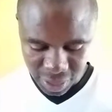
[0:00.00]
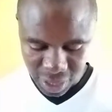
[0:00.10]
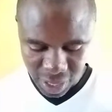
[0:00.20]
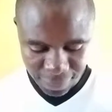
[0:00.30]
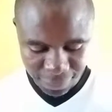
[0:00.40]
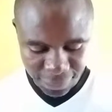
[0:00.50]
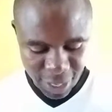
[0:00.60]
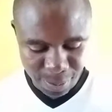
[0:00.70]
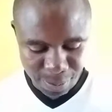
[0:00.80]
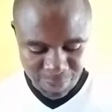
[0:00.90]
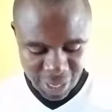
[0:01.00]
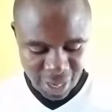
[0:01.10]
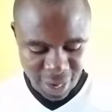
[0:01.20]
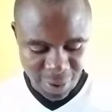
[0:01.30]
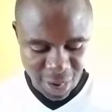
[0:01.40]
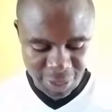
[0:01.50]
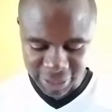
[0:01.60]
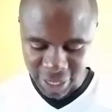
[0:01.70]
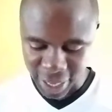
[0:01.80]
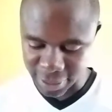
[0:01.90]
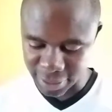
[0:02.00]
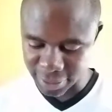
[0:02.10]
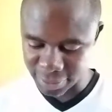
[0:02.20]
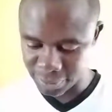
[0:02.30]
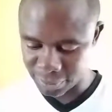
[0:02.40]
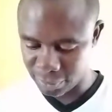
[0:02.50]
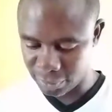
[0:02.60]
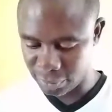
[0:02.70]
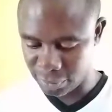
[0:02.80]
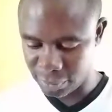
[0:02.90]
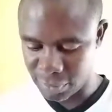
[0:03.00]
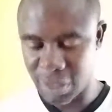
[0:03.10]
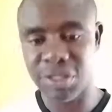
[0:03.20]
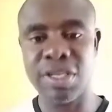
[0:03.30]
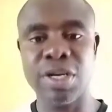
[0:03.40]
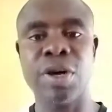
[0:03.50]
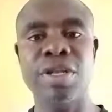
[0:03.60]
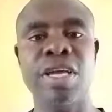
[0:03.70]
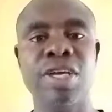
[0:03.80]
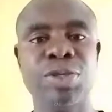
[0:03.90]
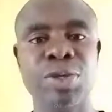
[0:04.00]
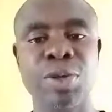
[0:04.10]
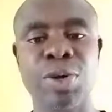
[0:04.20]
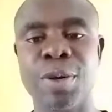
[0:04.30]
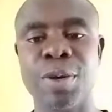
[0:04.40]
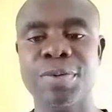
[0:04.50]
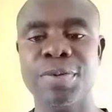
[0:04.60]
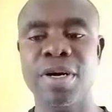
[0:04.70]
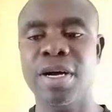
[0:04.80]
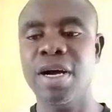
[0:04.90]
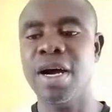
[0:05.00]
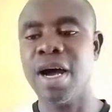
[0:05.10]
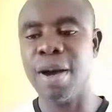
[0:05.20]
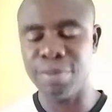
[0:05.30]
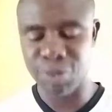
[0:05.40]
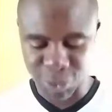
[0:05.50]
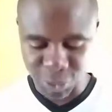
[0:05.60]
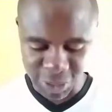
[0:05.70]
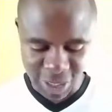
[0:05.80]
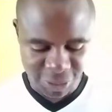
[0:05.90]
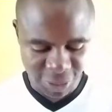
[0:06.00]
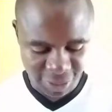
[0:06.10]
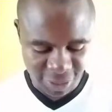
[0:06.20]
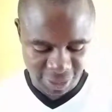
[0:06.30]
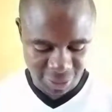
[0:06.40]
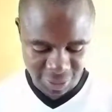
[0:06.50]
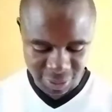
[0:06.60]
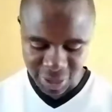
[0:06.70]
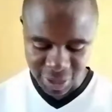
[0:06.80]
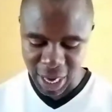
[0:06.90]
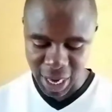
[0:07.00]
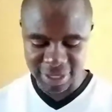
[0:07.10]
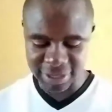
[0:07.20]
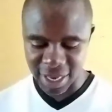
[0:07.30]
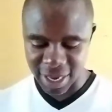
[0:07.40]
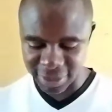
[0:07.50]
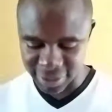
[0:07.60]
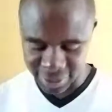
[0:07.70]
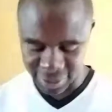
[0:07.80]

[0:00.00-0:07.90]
flame played around his head. Still on the issue of choosing a successor and the signs